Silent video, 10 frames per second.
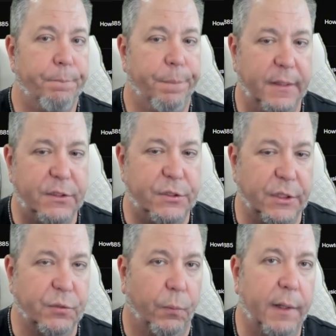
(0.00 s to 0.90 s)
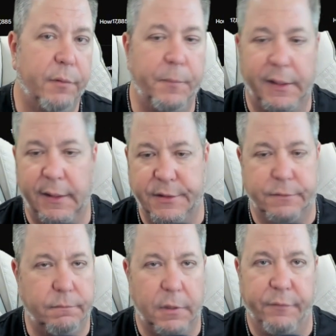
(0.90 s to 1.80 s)
This is just one of them
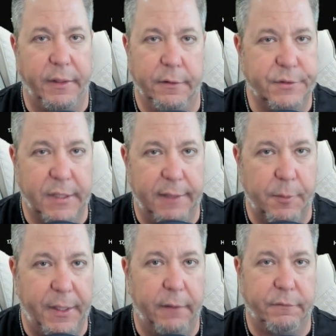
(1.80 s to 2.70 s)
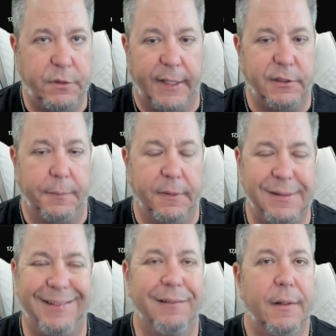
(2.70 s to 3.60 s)
because our video is kind of about
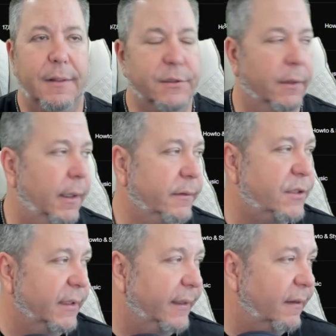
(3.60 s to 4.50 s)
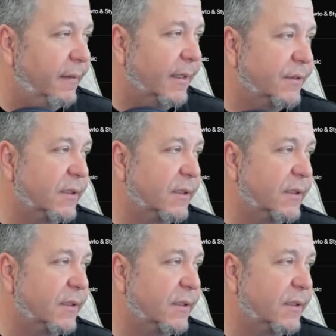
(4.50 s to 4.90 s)
ChatGPT, so I selected this.